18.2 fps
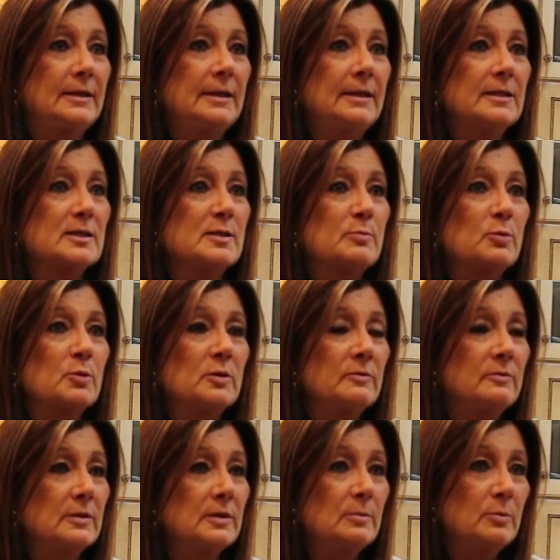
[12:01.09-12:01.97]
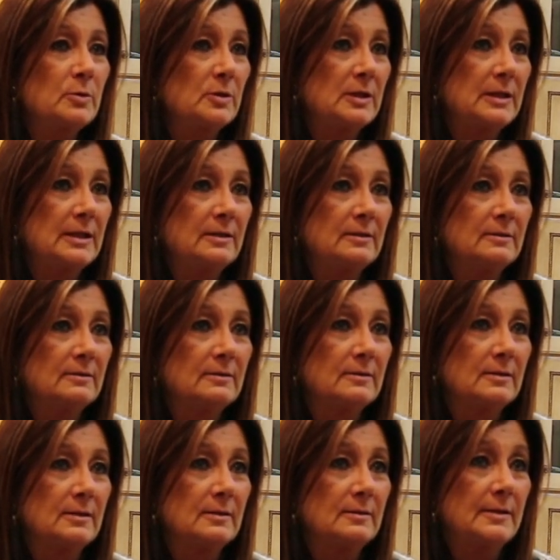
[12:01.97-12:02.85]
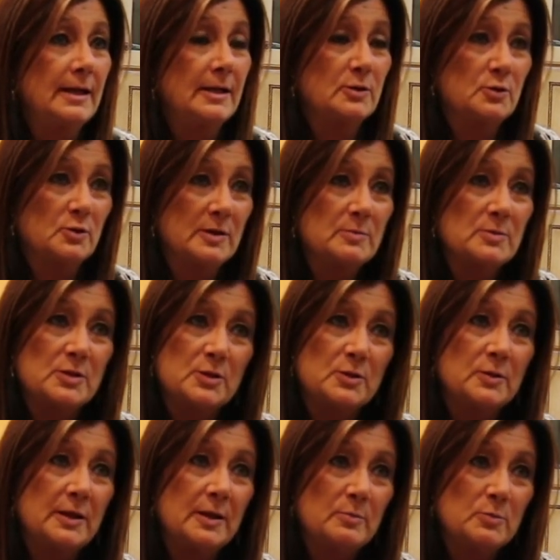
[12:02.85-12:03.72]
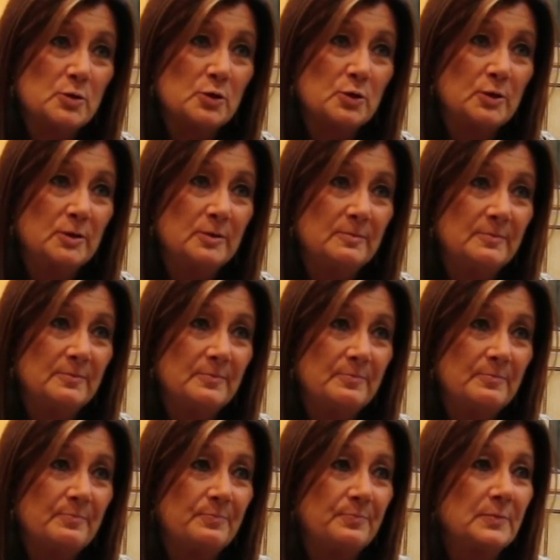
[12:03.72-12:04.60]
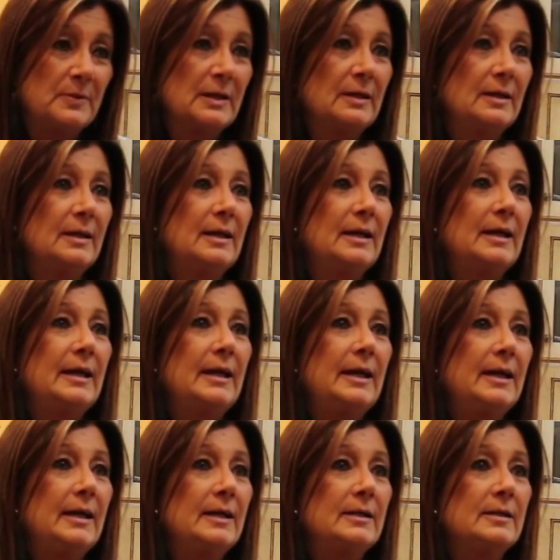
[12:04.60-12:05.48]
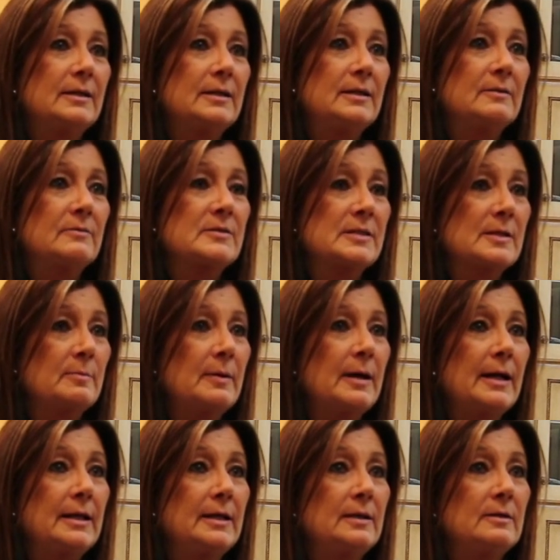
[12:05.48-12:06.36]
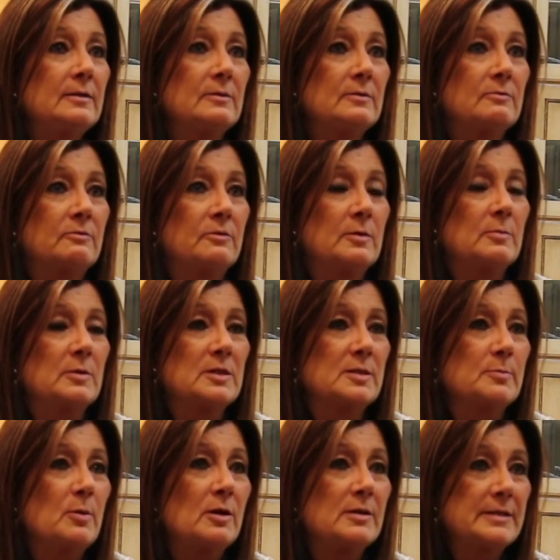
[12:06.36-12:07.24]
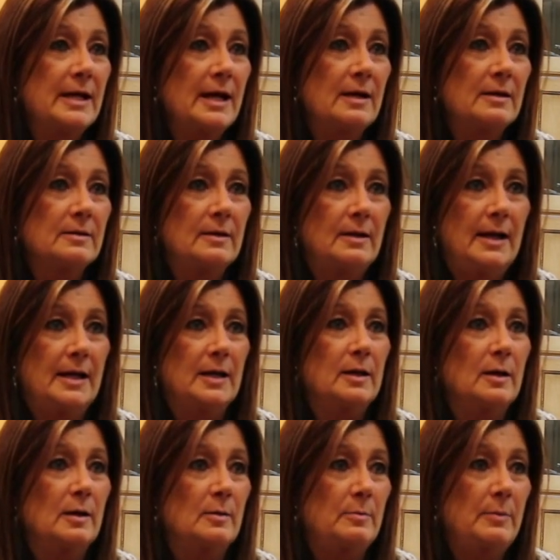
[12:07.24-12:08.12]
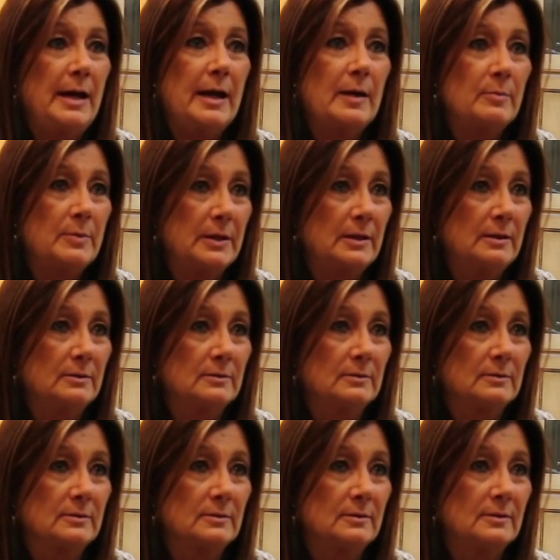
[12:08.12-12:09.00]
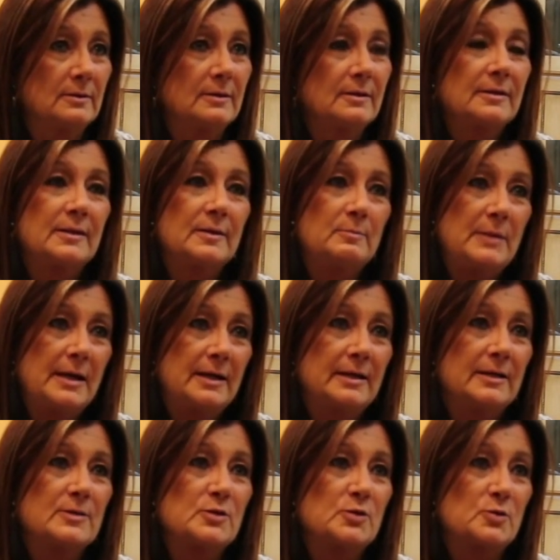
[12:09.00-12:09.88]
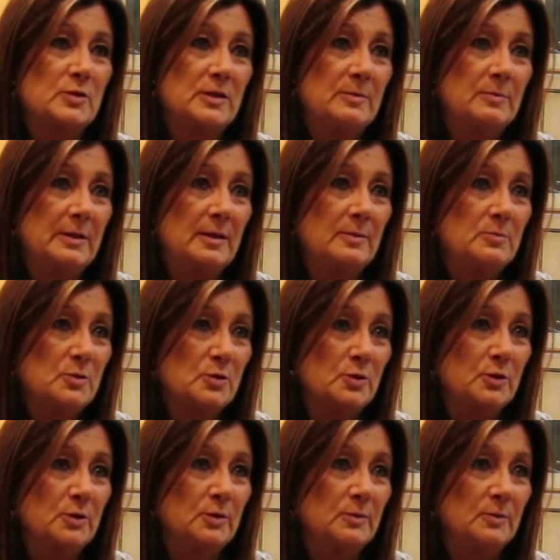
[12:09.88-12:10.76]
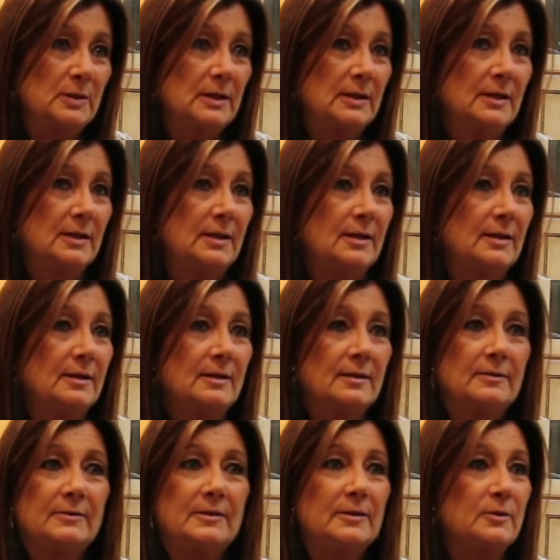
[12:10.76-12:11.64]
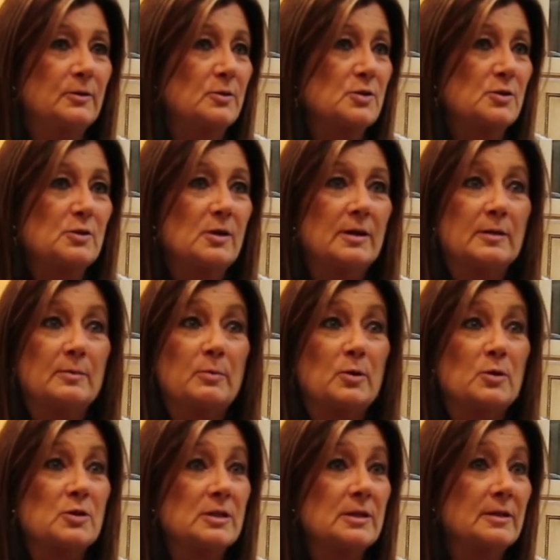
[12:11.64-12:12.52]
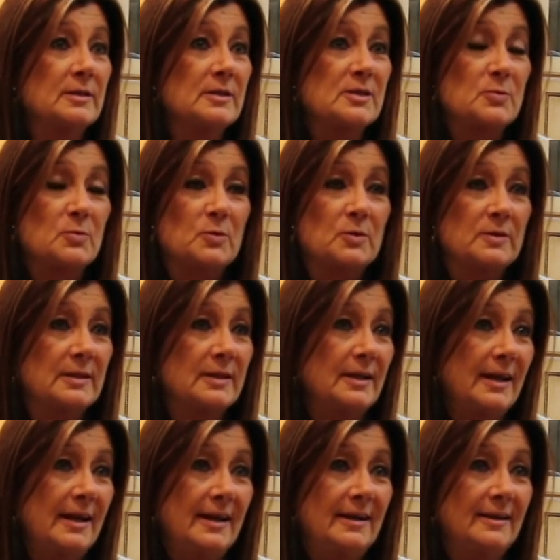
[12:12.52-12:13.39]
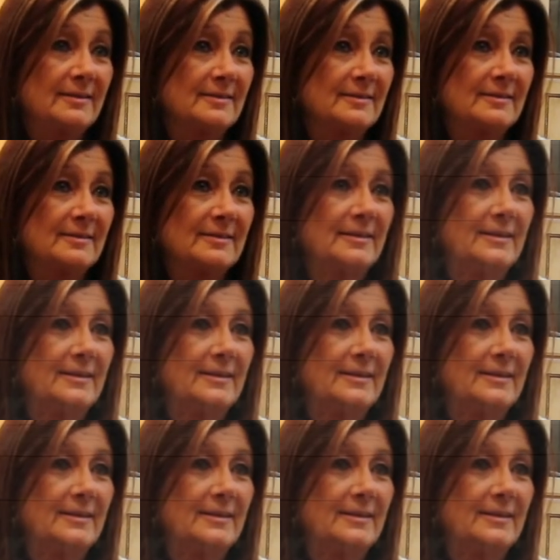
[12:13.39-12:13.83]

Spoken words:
he is proof in the pudding that dreams do come true. And if somebody from a small town like Pampa can make his dream come true, then there's not a person in this world that can't.